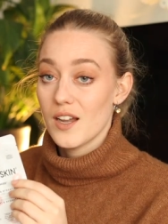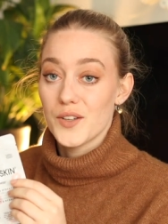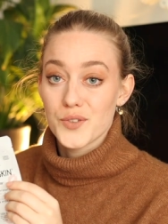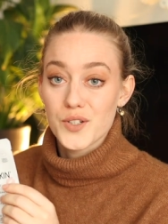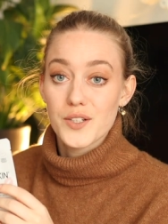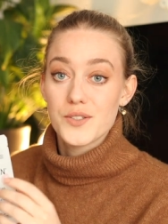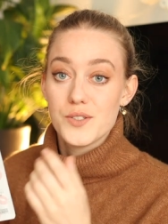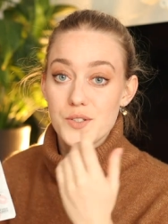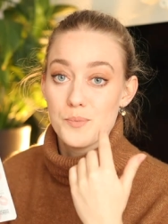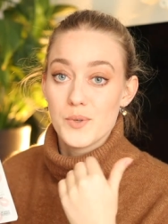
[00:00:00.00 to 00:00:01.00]
I forgot
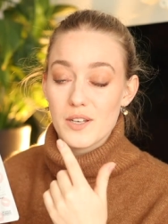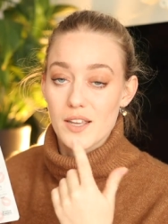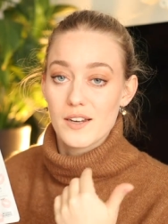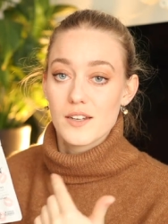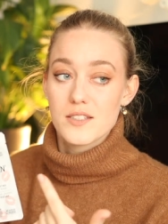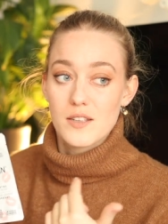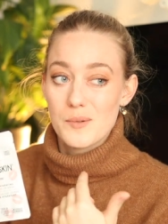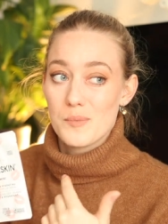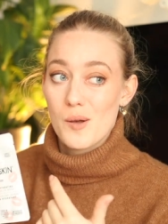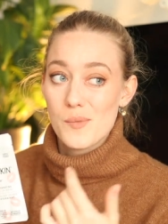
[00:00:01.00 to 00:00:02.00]
to put like lots of
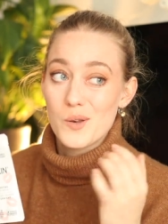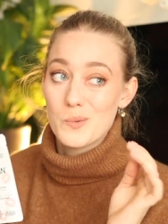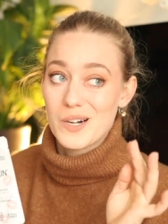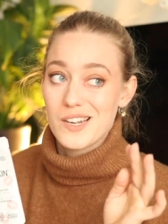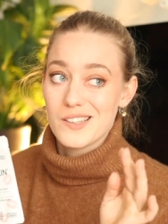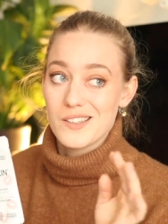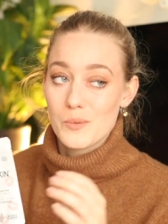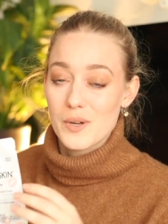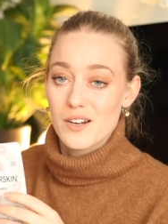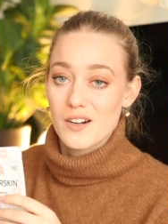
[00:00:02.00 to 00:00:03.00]
lip balm on when it,
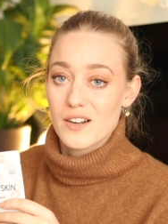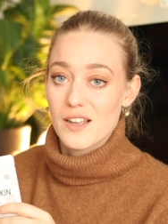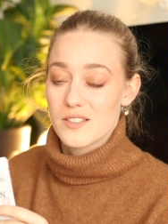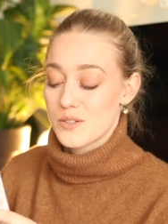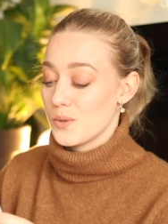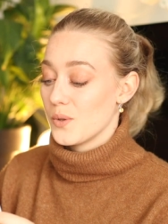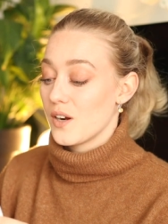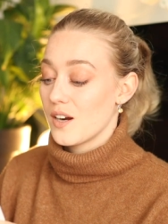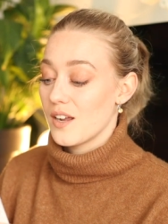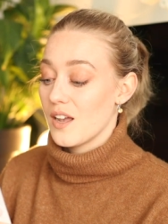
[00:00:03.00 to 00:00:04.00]
the weather gets
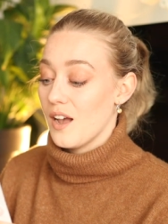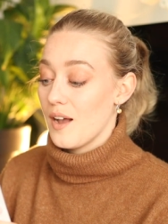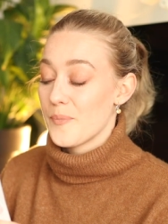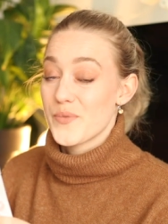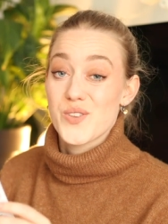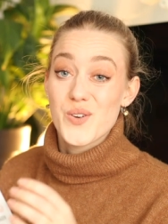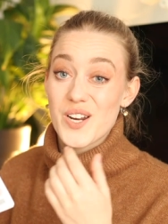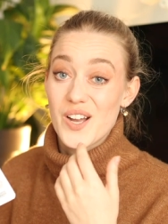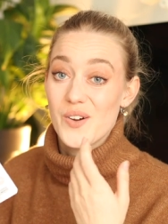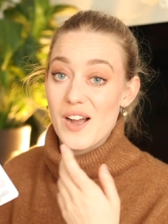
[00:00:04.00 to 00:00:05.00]
colder, um, so
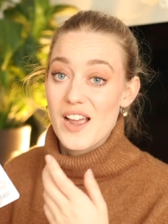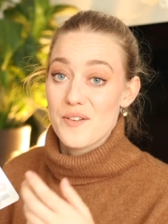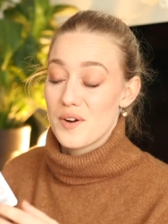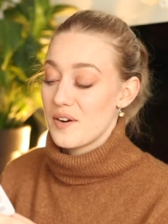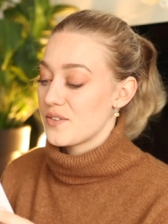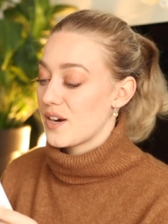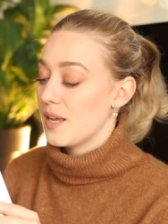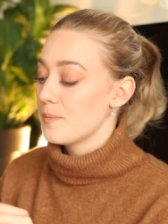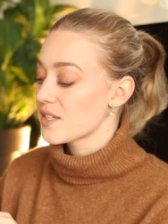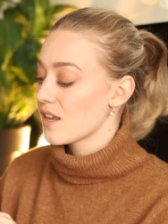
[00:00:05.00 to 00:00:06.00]
now I have very dry
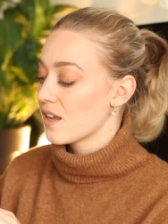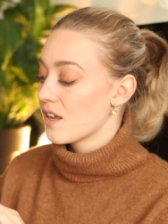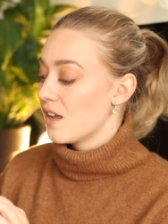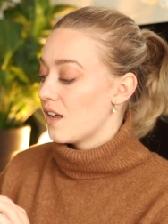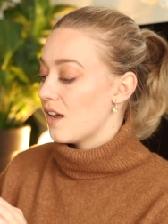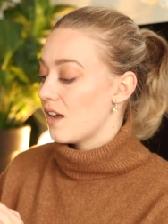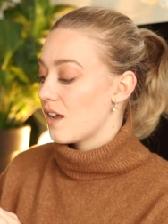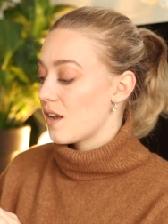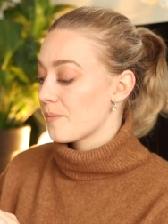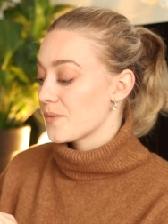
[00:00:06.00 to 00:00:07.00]
lips.
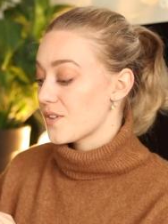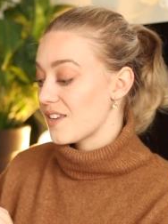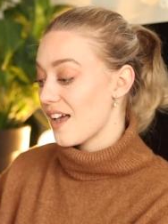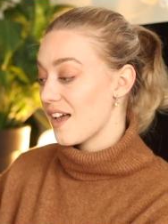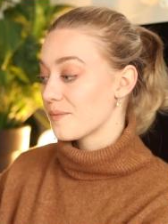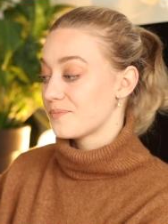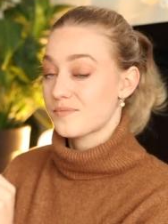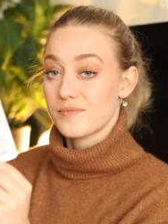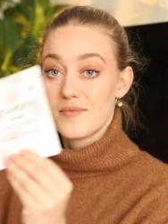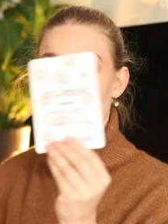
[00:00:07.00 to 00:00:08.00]
Um, so yeah,
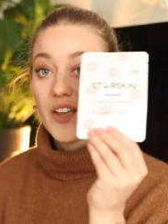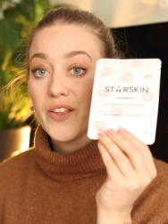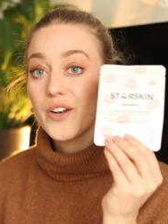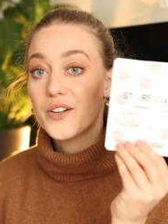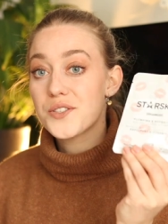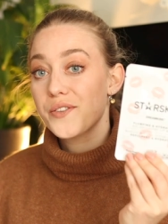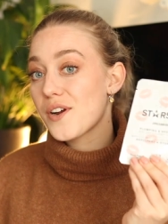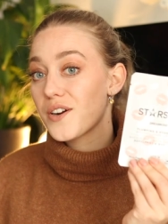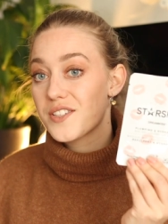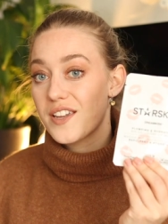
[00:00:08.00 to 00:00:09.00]
another
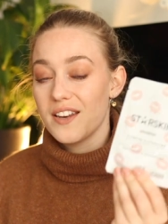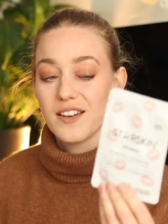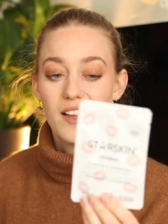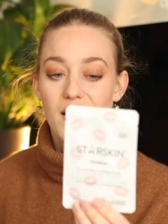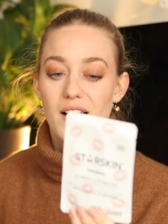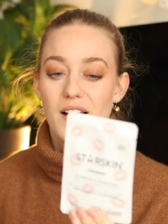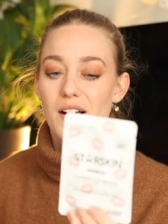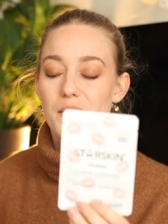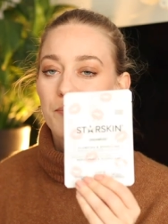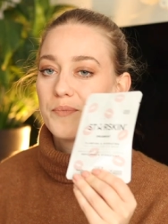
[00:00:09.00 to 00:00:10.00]
Star Skin
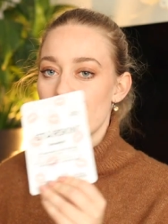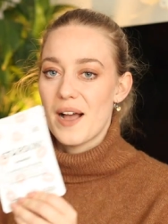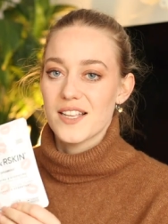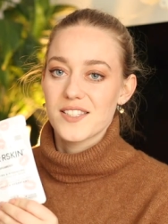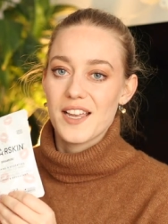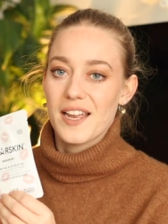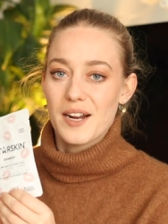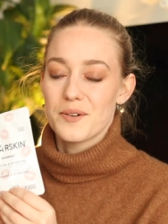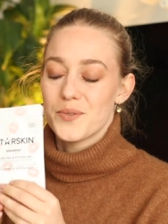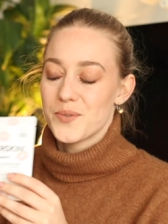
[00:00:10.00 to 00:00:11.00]
um, mask and
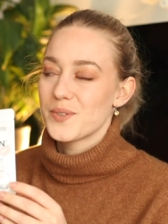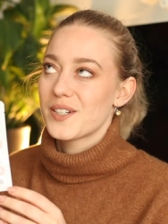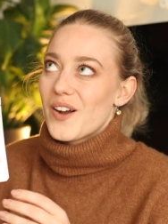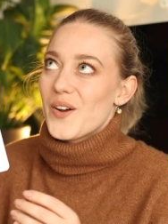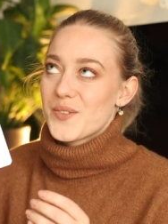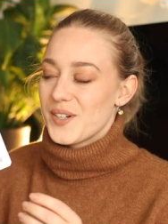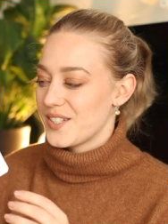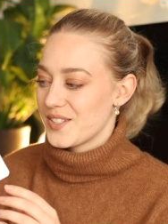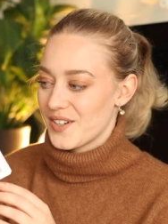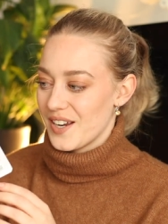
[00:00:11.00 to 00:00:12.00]
I can't
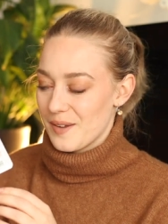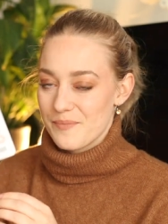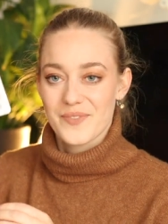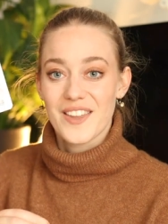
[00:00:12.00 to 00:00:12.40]
wait to try them.